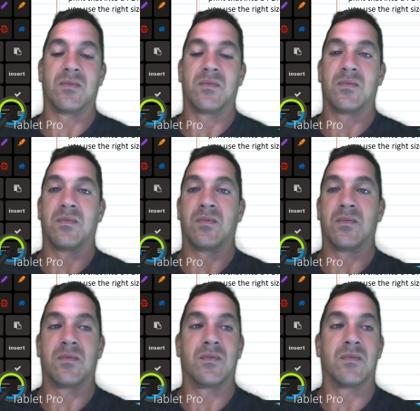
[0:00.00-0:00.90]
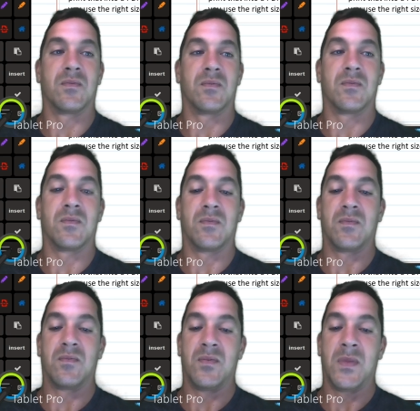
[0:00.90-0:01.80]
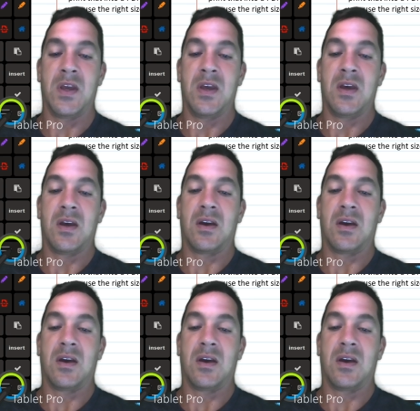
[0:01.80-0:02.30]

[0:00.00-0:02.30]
No one is speaking in this clip.